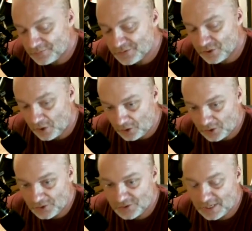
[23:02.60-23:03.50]
of
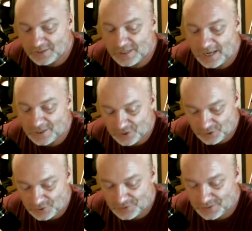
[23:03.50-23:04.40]
scars and
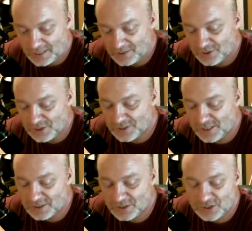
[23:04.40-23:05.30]
tattoos, and she
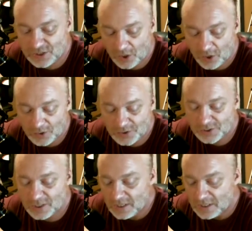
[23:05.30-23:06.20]
says
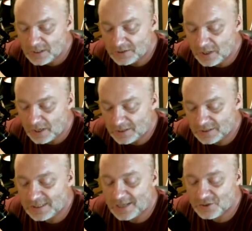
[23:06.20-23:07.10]

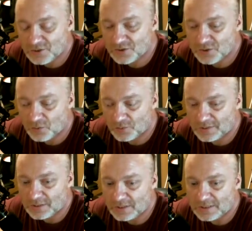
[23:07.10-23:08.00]
tattoos don't
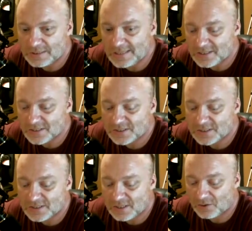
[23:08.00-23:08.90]

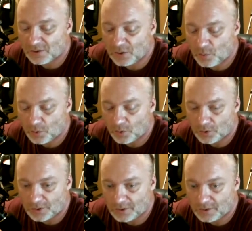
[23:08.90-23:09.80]
necessarily work.